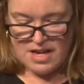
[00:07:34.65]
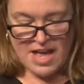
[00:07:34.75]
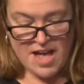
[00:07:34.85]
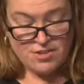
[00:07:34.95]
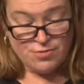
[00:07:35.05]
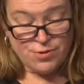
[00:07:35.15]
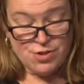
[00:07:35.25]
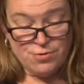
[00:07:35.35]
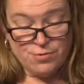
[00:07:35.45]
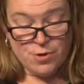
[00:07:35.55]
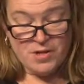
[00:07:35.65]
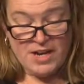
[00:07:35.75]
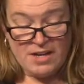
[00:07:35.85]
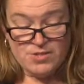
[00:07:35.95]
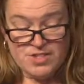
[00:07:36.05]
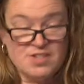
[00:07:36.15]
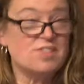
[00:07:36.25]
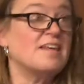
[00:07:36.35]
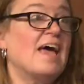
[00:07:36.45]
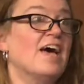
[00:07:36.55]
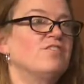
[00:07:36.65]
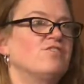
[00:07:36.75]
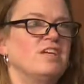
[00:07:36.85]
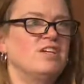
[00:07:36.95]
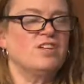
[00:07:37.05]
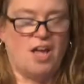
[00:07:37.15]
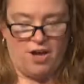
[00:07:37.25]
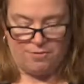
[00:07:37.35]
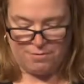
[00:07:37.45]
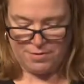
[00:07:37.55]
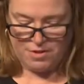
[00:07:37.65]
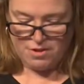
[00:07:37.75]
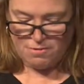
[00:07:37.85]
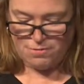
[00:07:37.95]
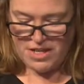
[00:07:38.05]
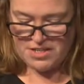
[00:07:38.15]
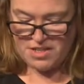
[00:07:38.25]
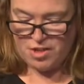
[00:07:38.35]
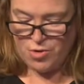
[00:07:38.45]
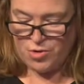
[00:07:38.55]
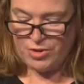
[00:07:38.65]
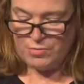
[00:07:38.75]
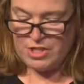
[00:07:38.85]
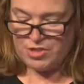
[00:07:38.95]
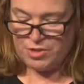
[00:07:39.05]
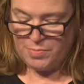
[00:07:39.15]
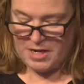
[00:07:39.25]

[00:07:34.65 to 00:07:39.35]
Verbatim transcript: Ads for U-Form-It houses, as seen in life, flooded local and regional